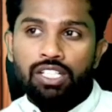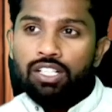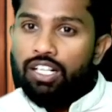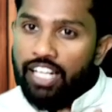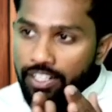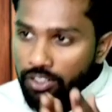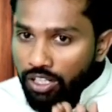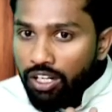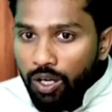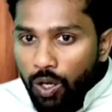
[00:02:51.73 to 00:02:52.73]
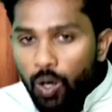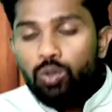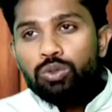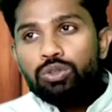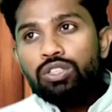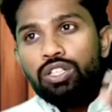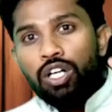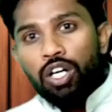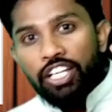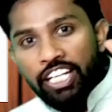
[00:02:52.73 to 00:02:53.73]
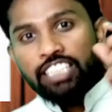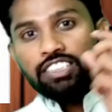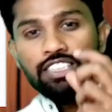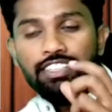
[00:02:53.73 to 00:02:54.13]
like how each